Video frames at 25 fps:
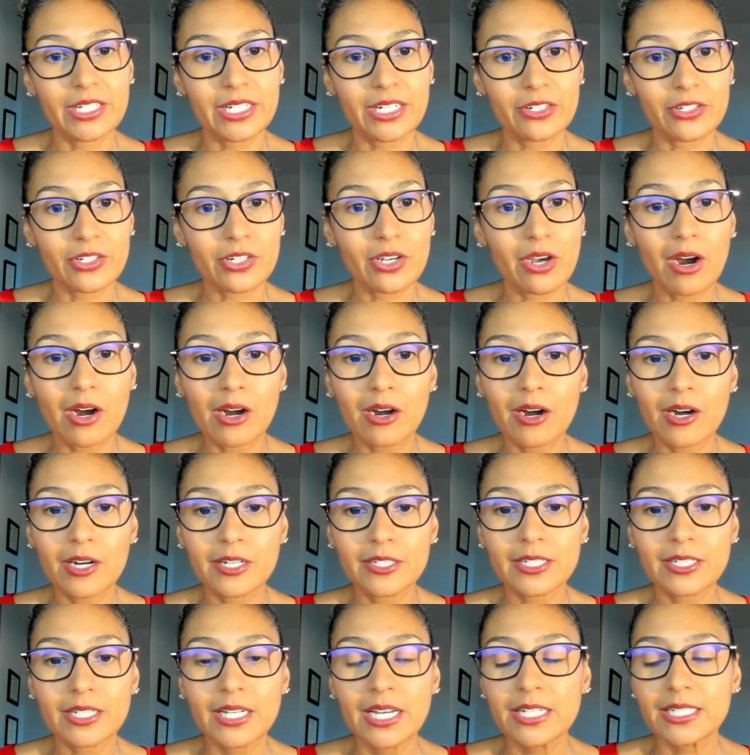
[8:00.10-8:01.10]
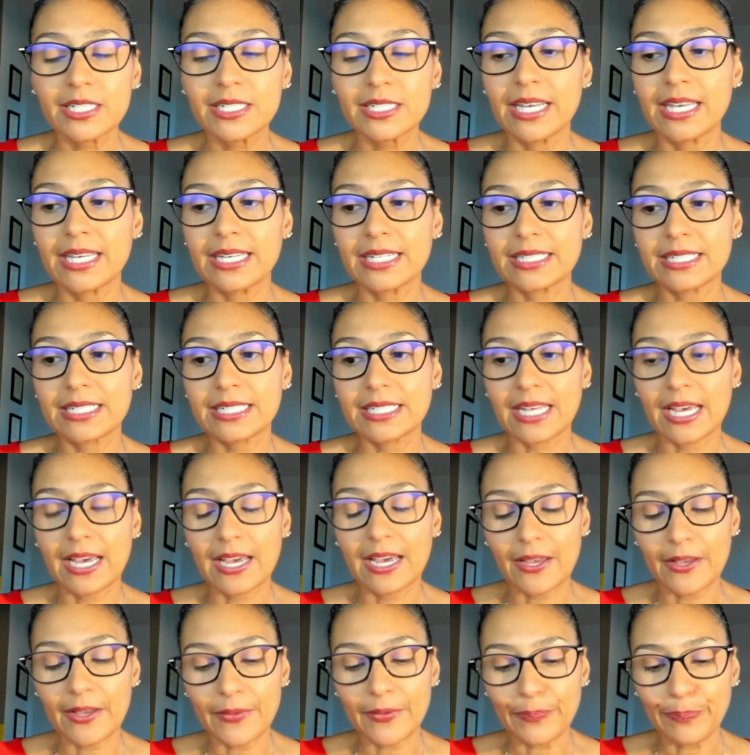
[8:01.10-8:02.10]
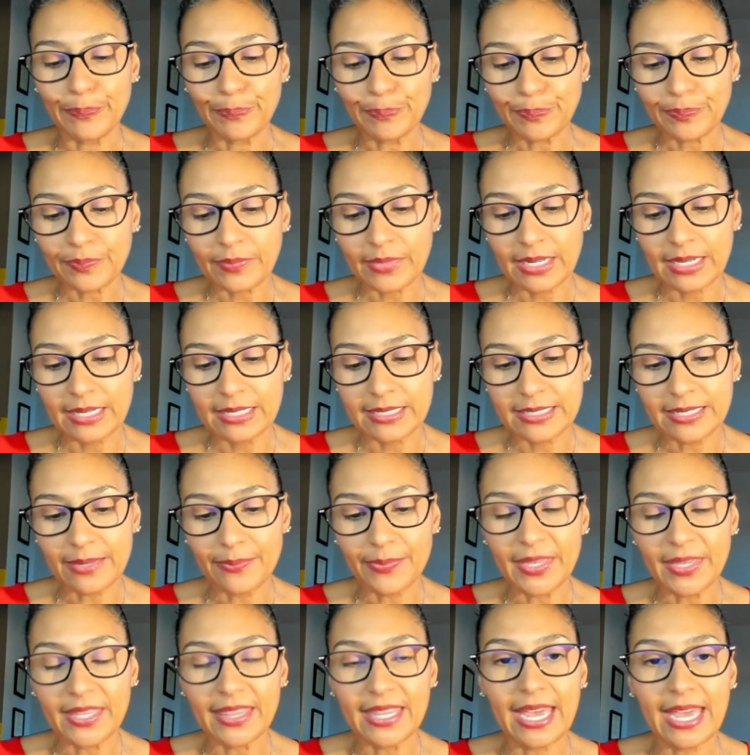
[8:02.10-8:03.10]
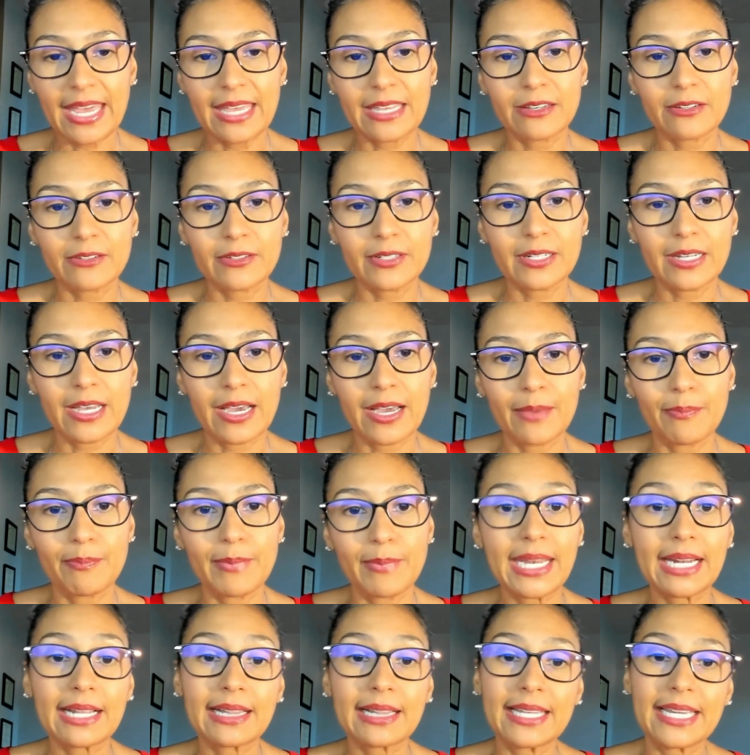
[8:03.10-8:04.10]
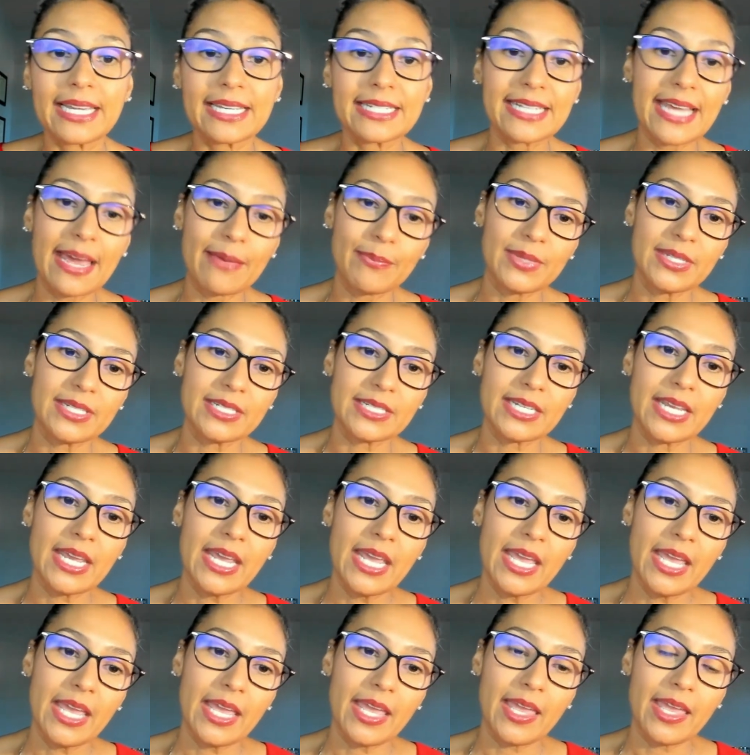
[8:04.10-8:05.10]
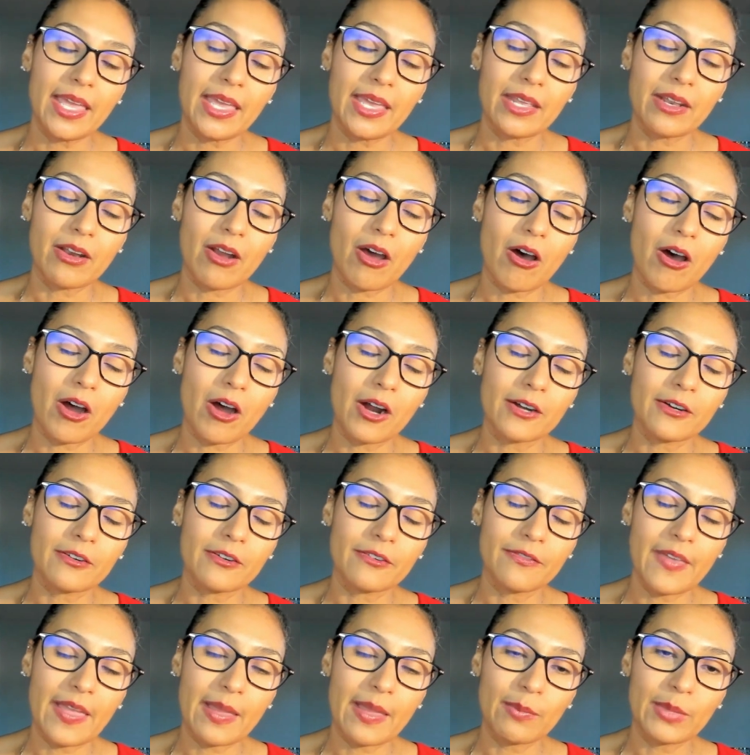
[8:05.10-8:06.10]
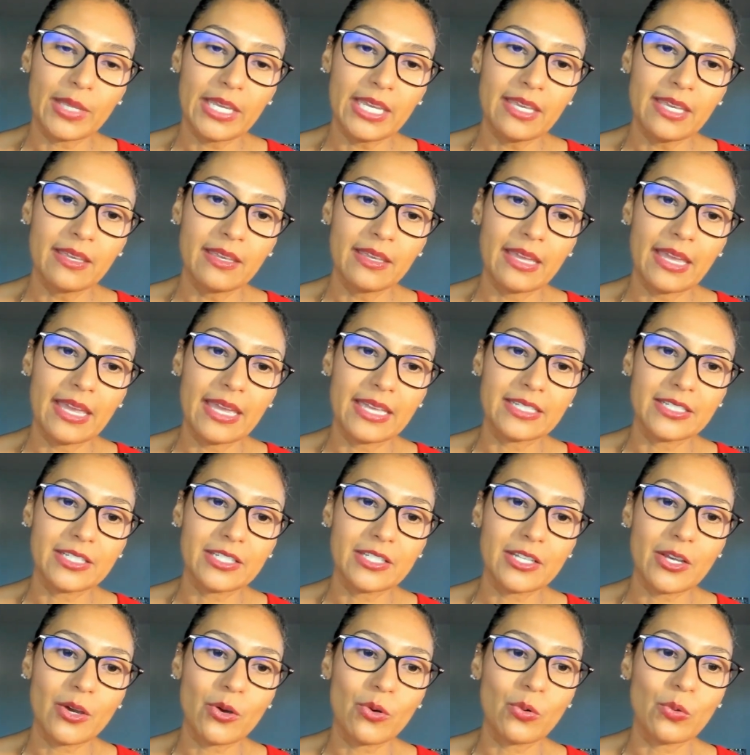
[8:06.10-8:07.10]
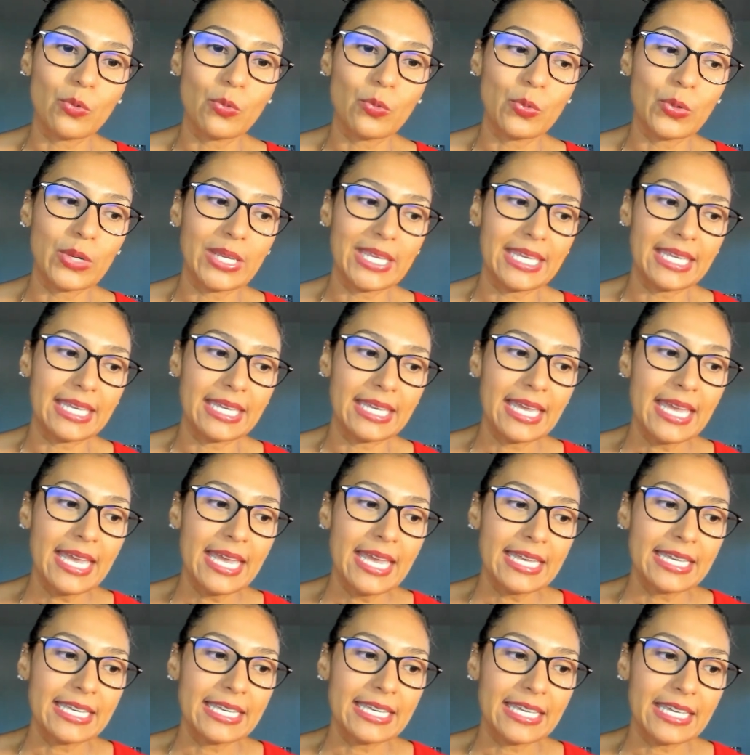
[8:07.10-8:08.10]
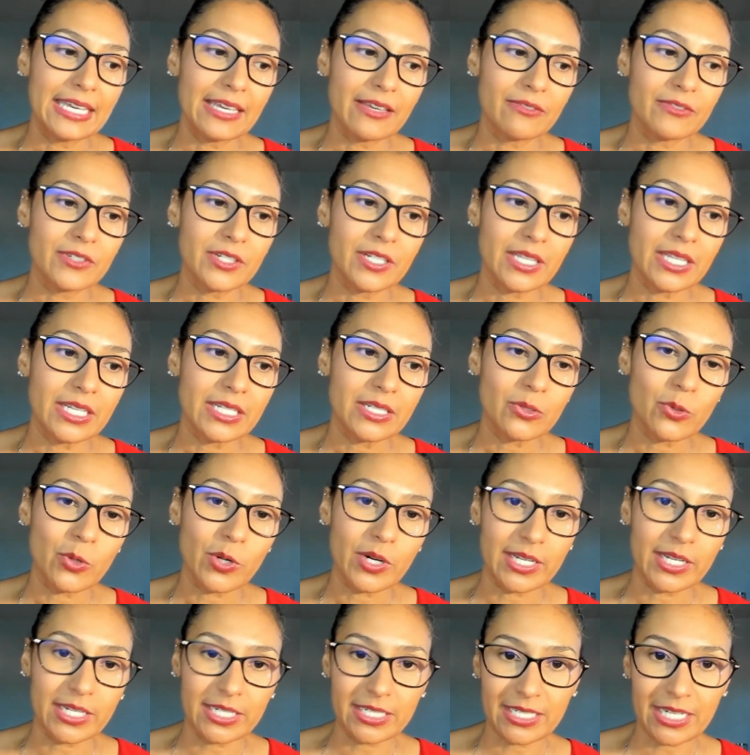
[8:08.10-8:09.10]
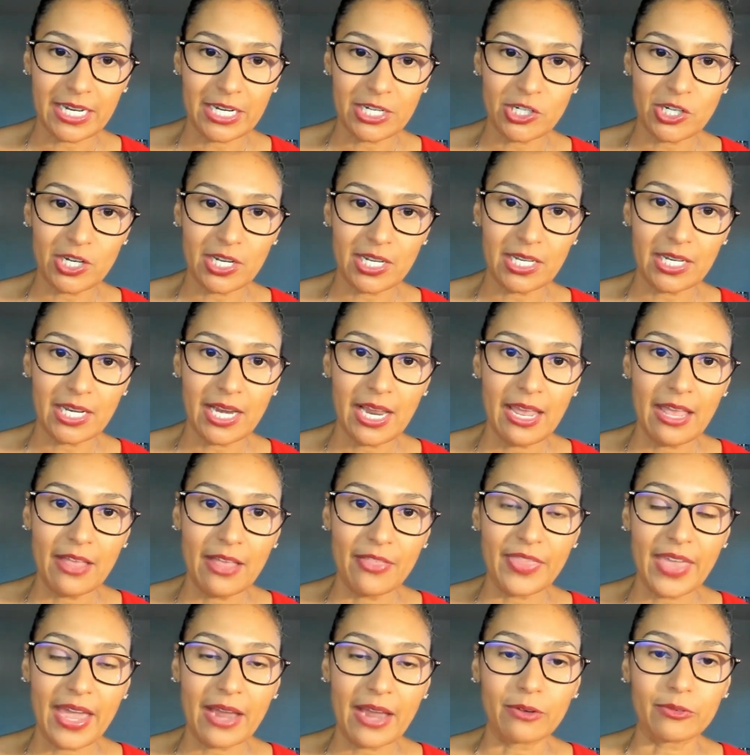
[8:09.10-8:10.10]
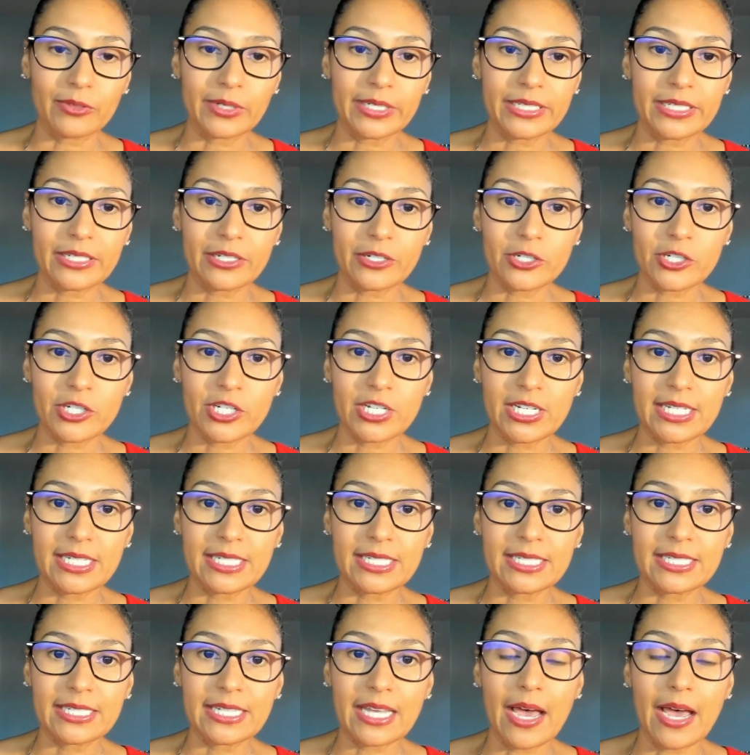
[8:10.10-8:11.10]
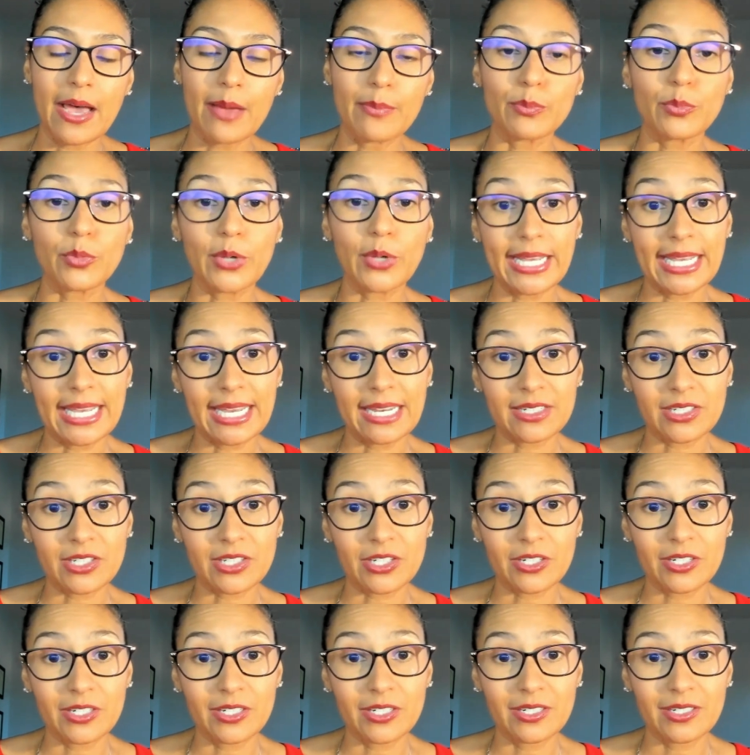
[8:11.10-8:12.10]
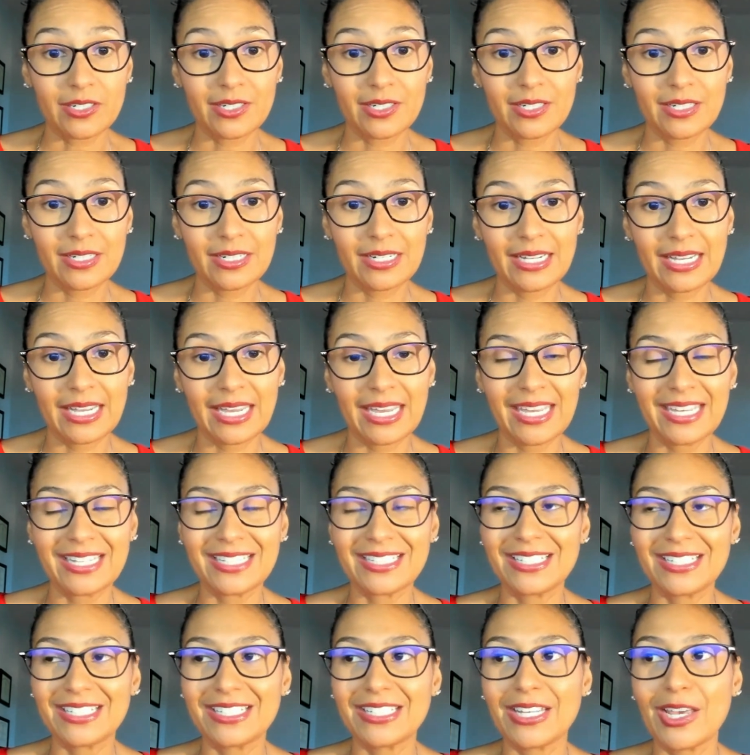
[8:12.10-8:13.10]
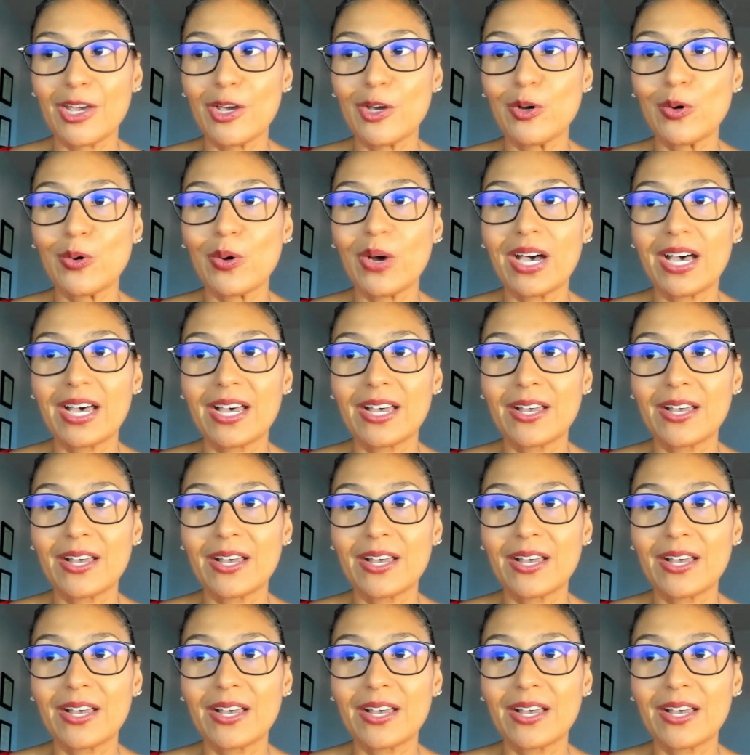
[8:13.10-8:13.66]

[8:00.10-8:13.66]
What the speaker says: dear to our heart. It's something that medically has happened in our family, and so we give to this organization that researches brain cancer. And so